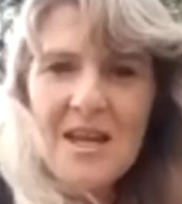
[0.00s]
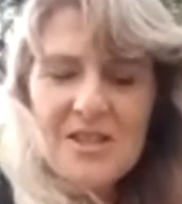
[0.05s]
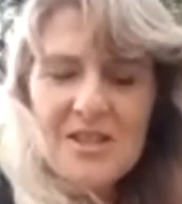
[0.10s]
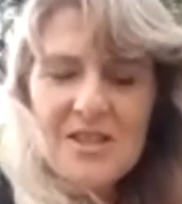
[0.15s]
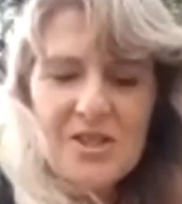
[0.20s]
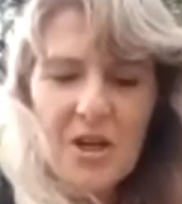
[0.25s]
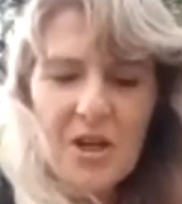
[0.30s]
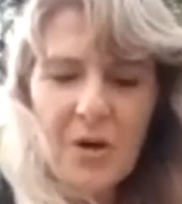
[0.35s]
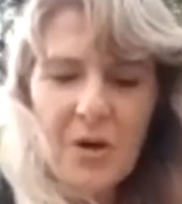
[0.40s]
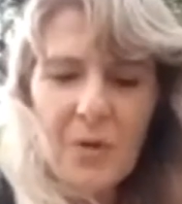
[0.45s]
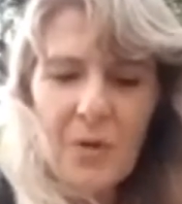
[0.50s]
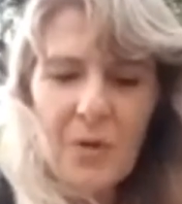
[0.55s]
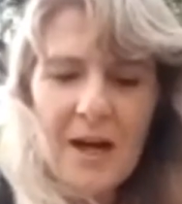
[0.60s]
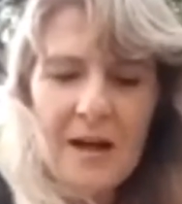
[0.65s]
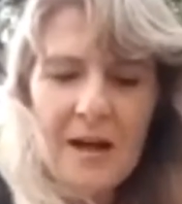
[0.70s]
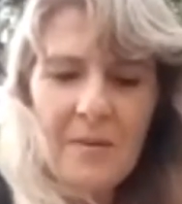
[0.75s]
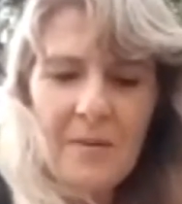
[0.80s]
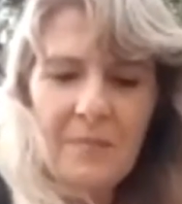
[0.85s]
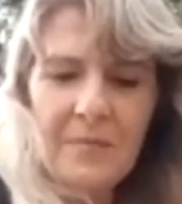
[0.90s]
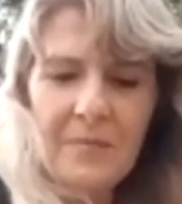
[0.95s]
So,
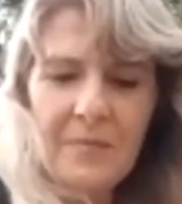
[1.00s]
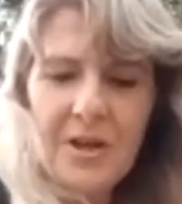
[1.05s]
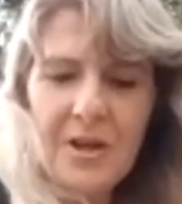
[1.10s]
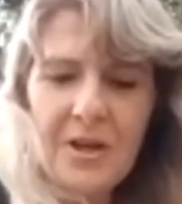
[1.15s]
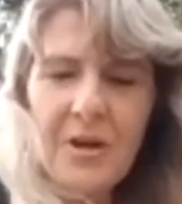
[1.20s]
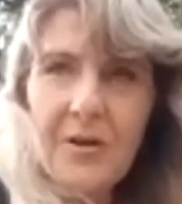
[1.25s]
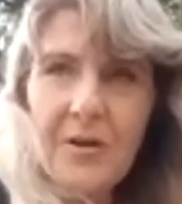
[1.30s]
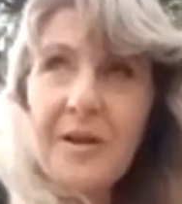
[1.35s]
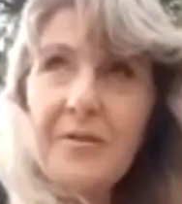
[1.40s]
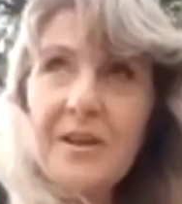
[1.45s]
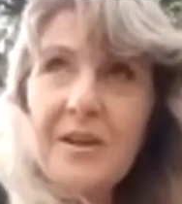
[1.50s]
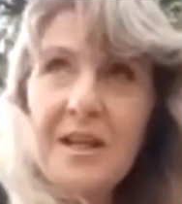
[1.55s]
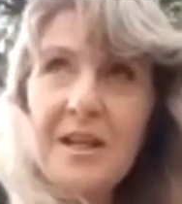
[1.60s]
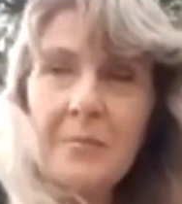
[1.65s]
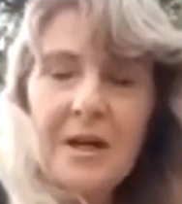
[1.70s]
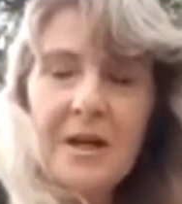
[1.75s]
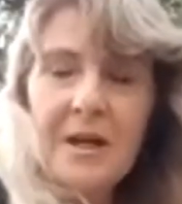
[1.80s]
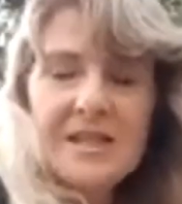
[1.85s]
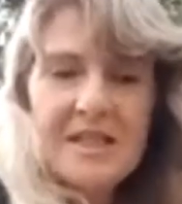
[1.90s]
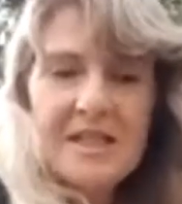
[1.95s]
even
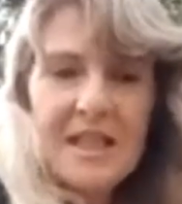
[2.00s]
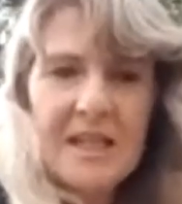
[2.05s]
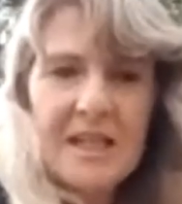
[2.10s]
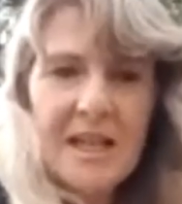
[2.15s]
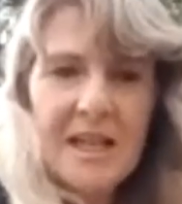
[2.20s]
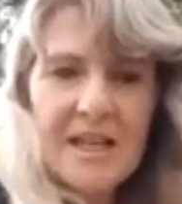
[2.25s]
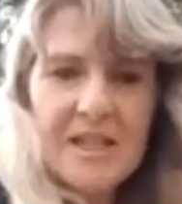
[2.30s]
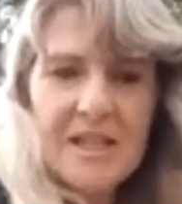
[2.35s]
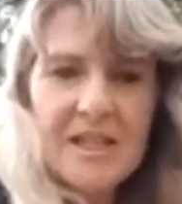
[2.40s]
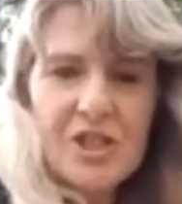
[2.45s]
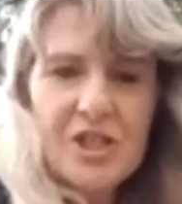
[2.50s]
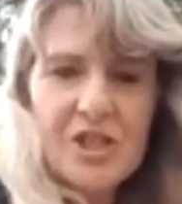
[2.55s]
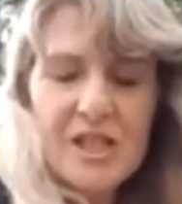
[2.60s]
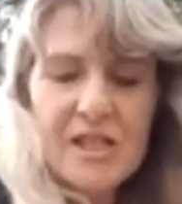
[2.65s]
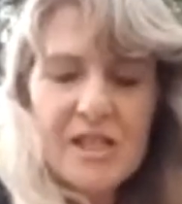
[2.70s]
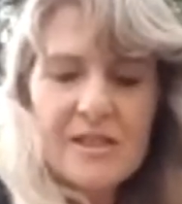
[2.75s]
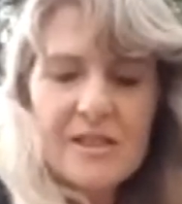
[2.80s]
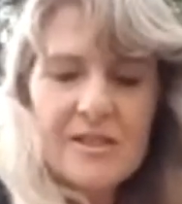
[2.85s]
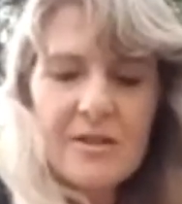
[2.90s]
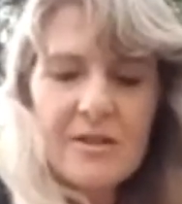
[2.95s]
in my teenage
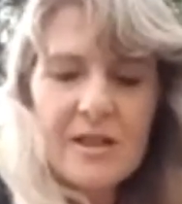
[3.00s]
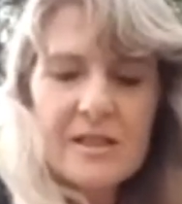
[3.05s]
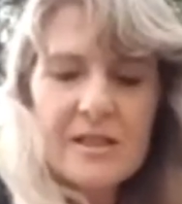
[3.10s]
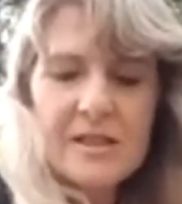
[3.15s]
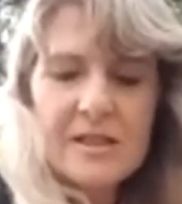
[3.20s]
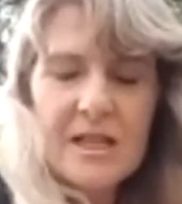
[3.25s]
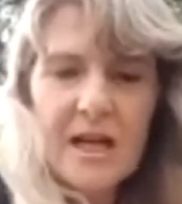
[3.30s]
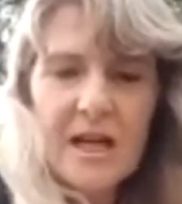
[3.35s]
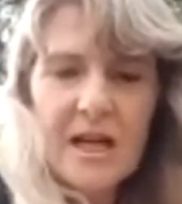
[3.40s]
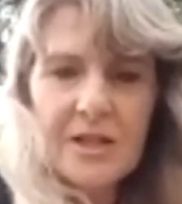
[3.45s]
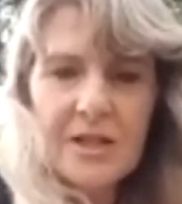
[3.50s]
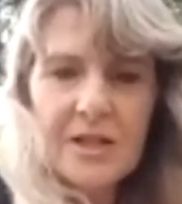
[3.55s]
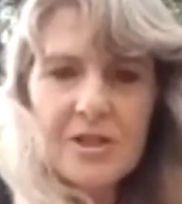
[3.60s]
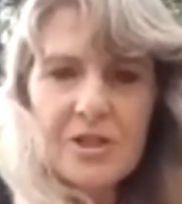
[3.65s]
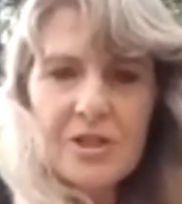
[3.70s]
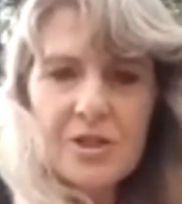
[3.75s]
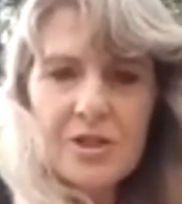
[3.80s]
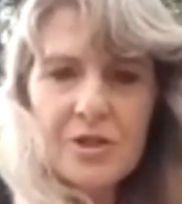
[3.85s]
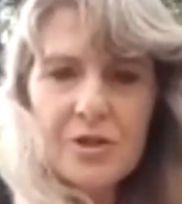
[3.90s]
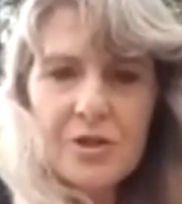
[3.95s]
years, I
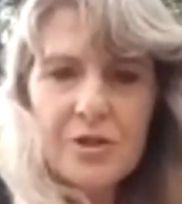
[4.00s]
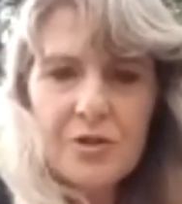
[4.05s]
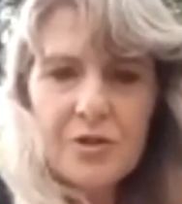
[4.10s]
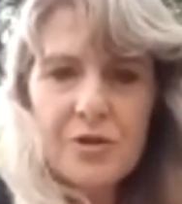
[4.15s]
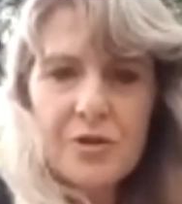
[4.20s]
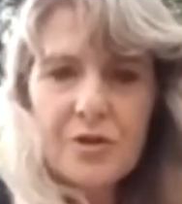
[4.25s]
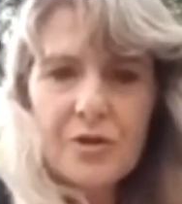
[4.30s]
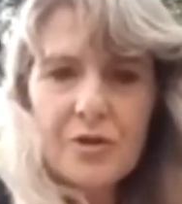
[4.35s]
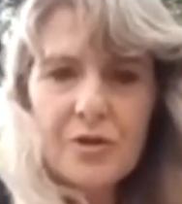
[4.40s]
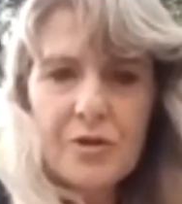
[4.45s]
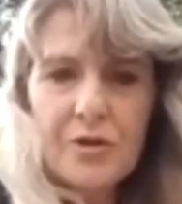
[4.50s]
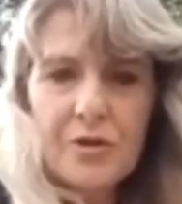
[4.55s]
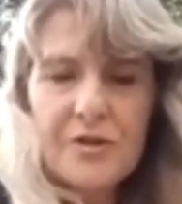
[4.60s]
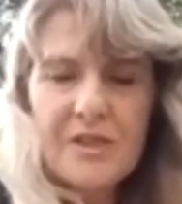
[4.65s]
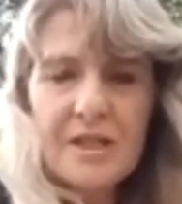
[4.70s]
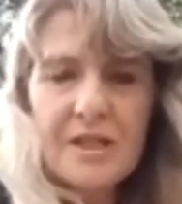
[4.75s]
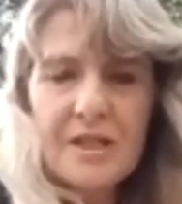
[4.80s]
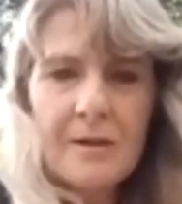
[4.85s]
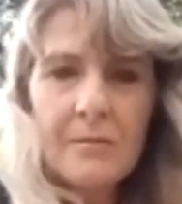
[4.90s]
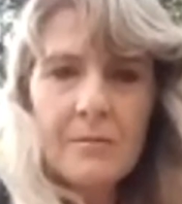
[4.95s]
started to do
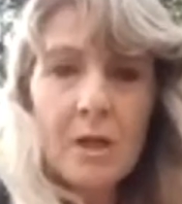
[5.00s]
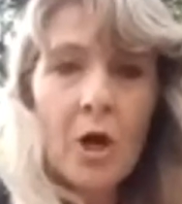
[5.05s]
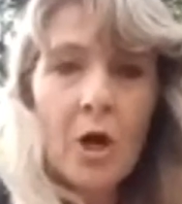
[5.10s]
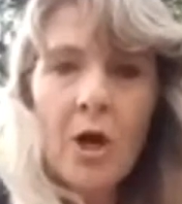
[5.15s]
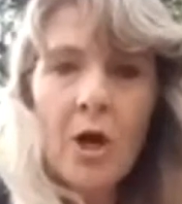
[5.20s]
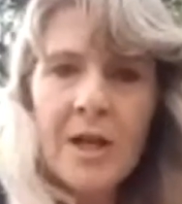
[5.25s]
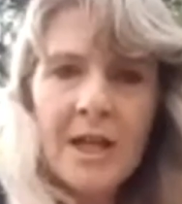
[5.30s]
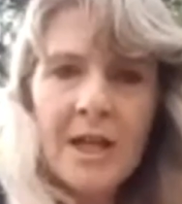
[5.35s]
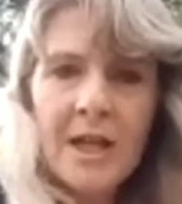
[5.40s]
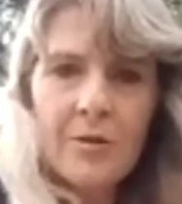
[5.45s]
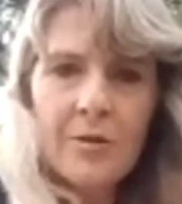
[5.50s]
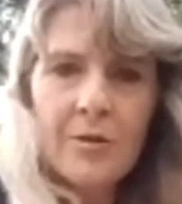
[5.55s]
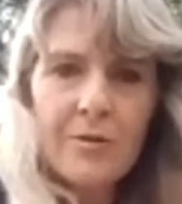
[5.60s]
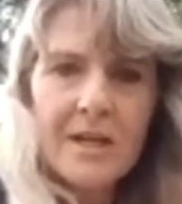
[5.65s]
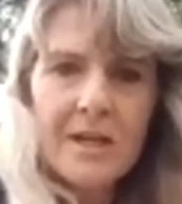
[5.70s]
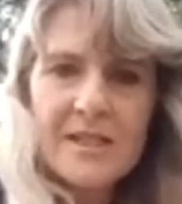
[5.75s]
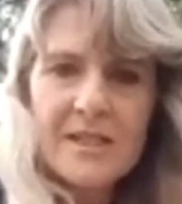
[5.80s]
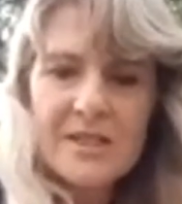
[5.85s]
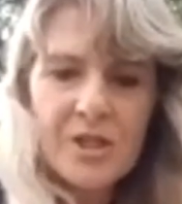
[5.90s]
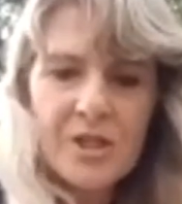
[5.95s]
some learning and
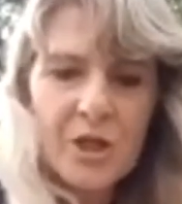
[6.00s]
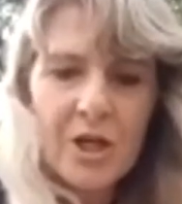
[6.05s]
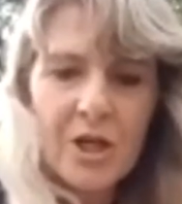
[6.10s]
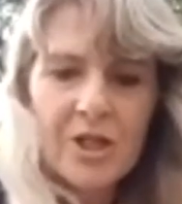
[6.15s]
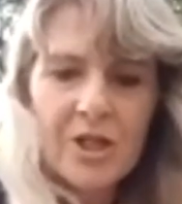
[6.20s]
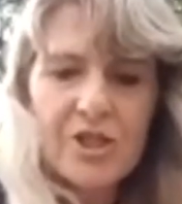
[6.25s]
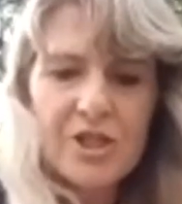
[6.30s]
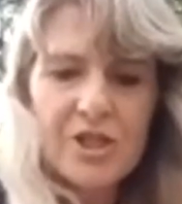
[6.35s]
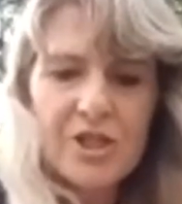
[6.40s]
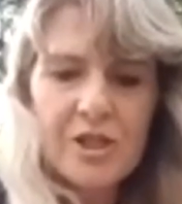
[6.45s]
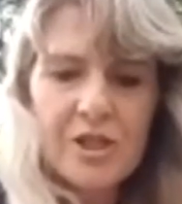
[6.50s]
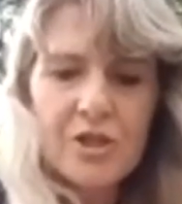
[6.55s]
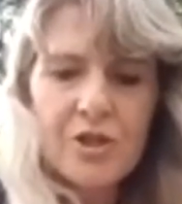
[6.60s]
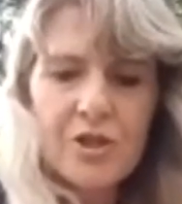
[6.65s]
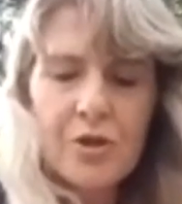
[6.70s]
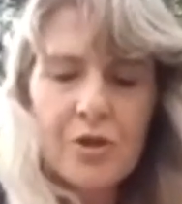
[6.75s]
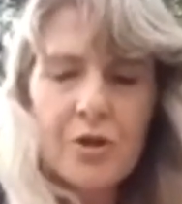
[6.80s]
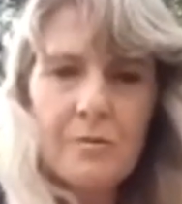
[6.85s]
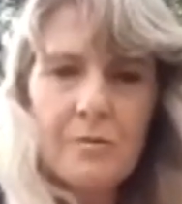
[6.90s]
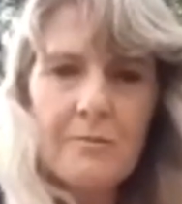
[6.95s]
research
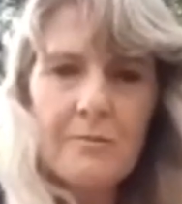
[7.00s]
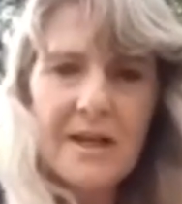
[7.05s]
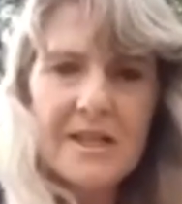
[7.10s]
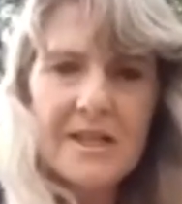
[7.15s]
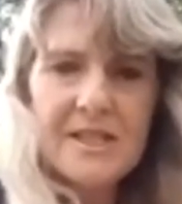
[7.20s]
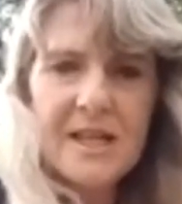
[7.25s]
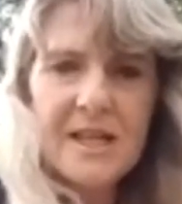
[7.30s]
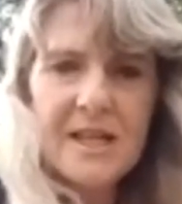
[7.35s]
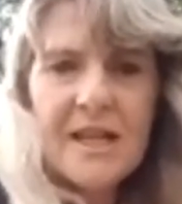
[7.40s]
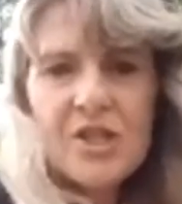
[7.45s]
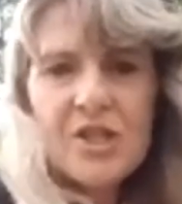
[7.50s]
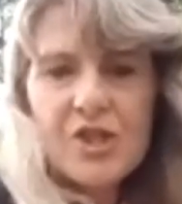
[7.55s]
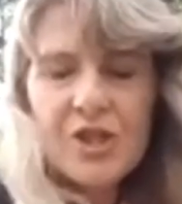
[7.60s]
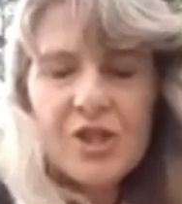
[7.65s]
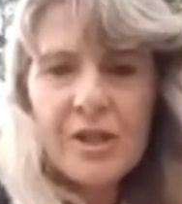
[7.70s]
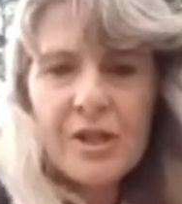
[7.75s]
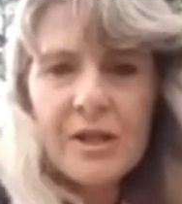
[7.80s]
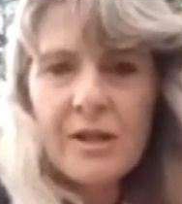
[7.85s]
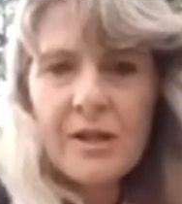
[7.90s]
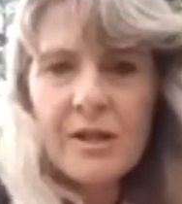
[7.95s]
into
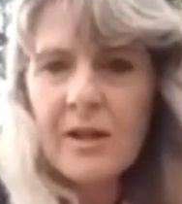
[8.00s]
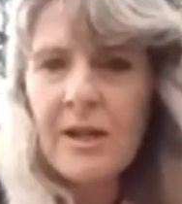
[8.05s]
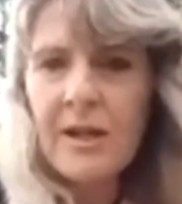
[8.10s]
meditation,